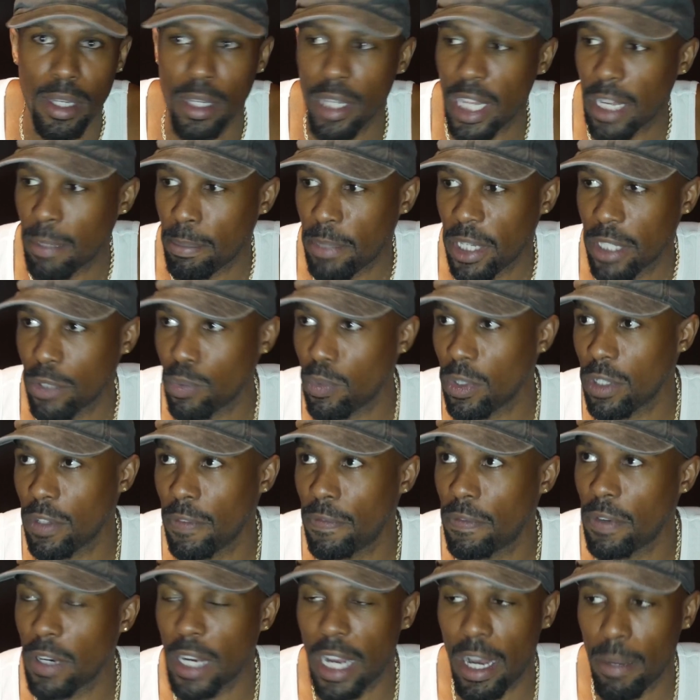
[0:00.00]
like, bitch, what the
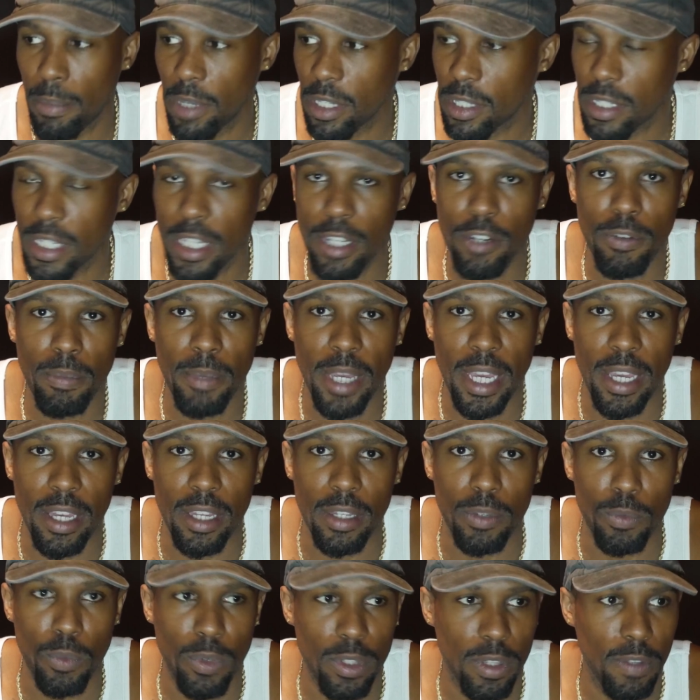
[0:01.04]
fuck? I'm a single man.
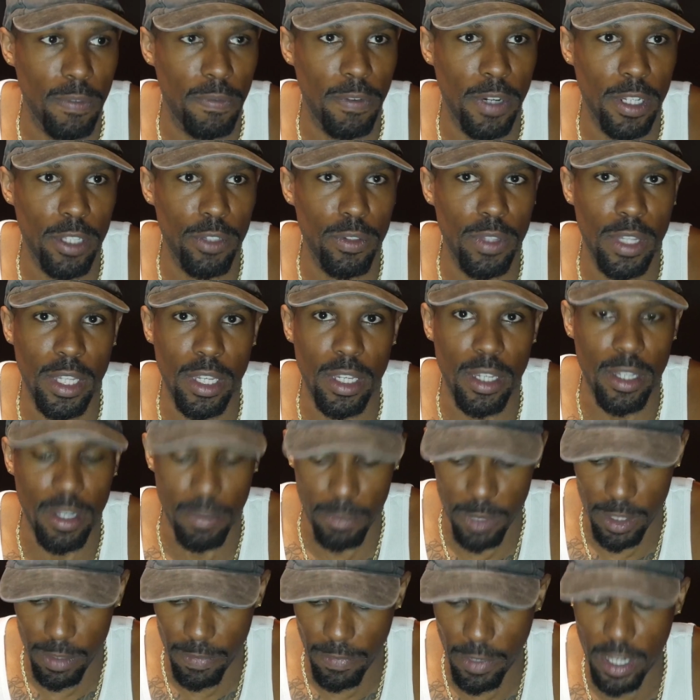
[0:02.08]
What the fuck you think? I'm
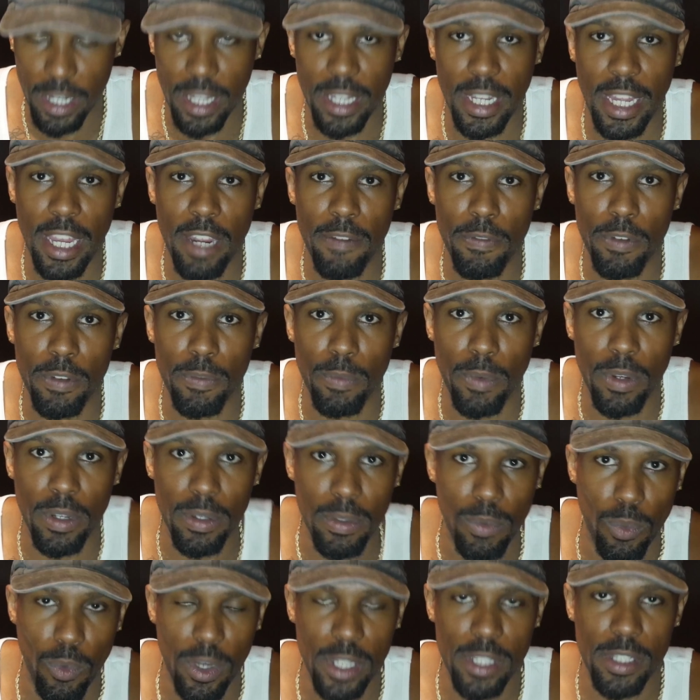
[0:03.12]
just fucking
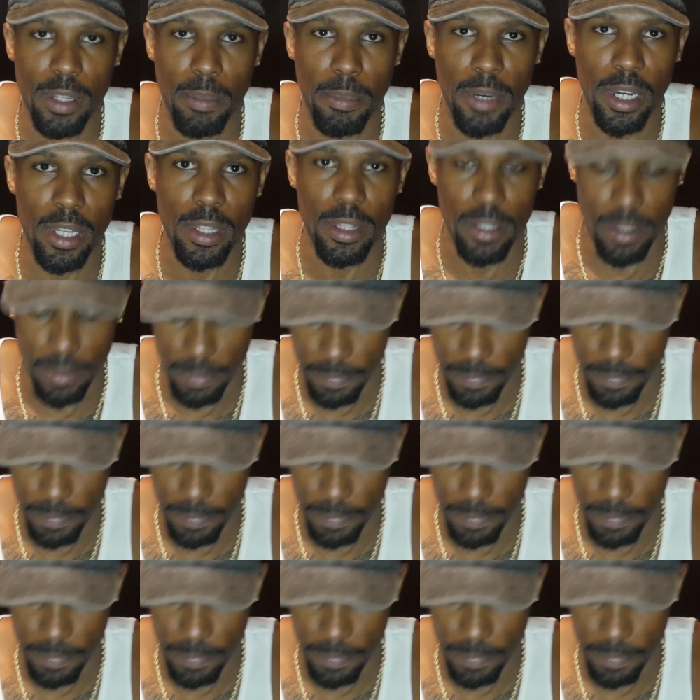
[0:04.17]
once a month.